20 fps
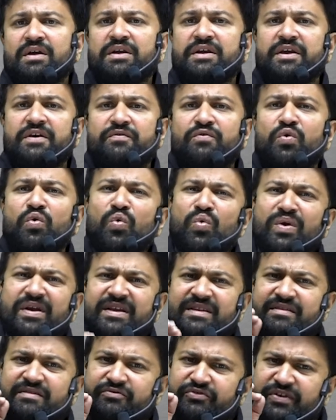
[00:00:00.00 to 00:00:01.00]
gave only
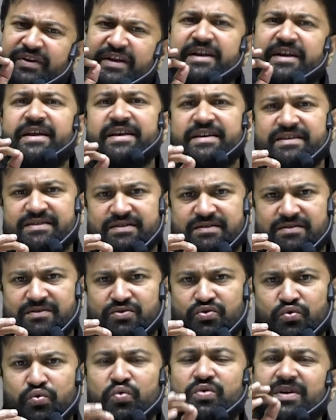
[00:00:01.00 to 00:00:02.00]
3 days
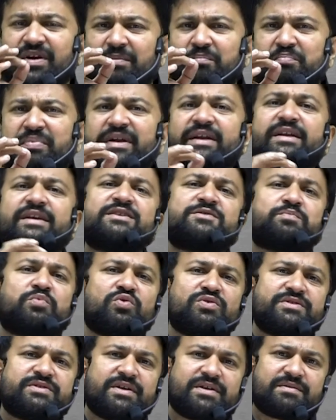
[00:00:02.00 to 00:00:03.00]
to complete his
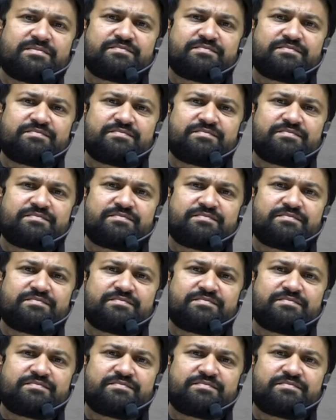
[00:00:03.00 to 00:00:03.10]
project